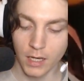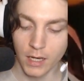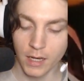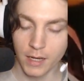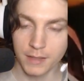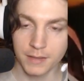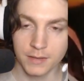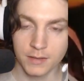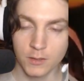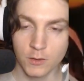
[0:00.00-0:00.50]

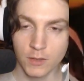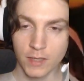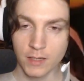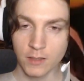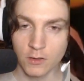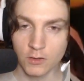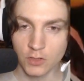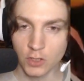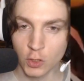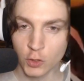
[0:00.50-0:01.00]
You can
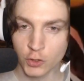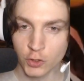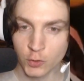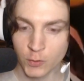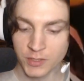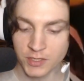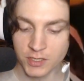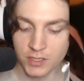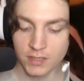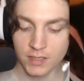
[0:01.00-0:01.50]
also
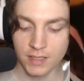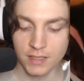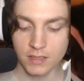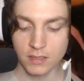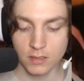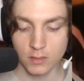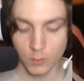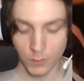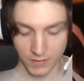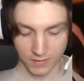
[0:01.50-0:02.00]
switch
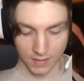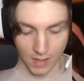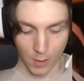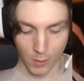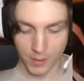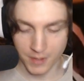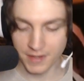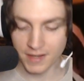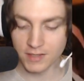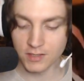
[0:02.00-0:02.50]
this with
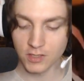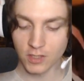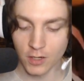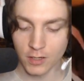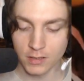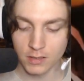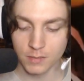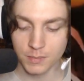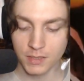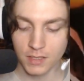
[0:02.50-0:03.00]
our next
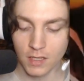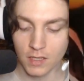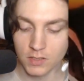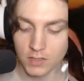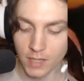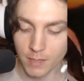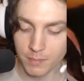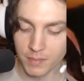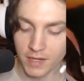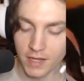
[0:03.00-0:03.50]
card, because I
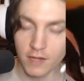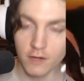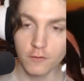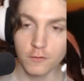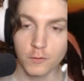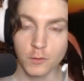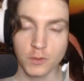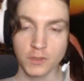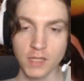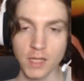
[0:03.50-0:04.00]
play
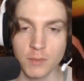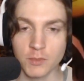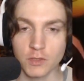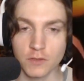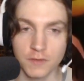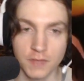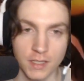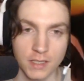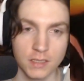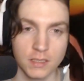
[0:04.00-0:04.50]
4 times of
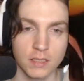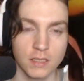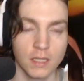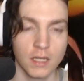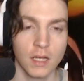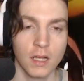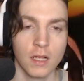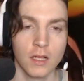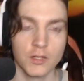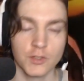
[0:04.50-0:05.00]
this.
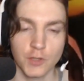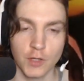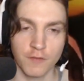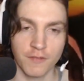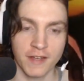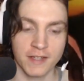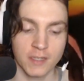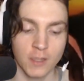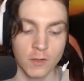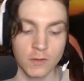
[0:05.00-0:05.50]
So if I
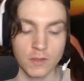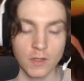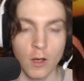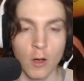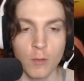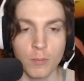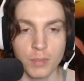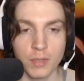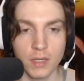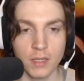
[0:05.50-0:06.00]
don't
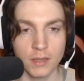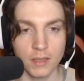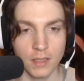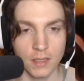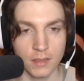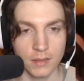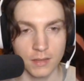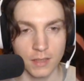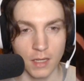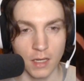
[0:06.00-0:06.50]
open
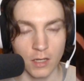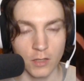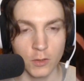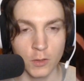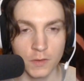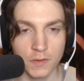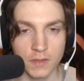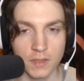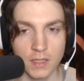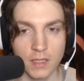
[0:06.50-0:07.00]
the
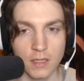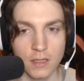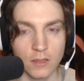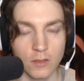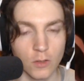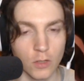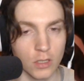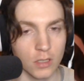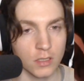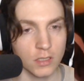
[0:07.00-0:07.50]
ulti
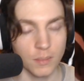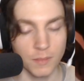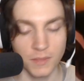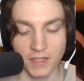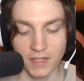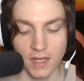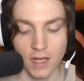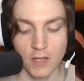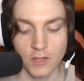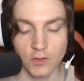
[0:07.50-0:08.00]
or something
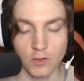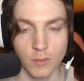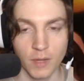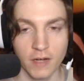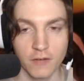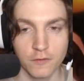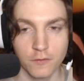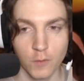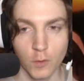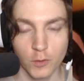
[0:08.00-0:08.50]
else on my
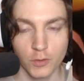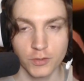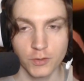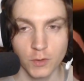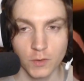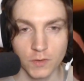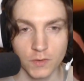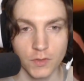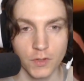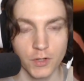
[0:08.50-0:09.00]
4
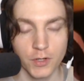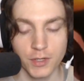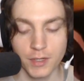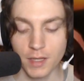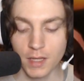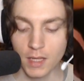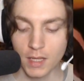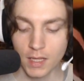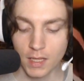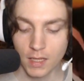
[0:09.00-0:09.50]
Dawn turn,
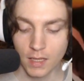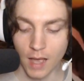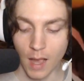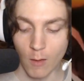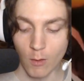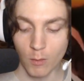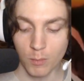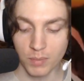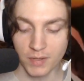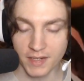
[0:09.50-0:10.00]
I
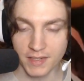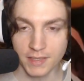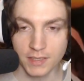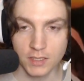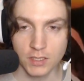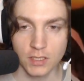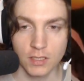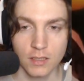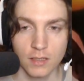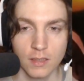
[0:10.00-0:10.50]
will play
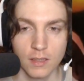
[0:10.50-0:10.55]
this.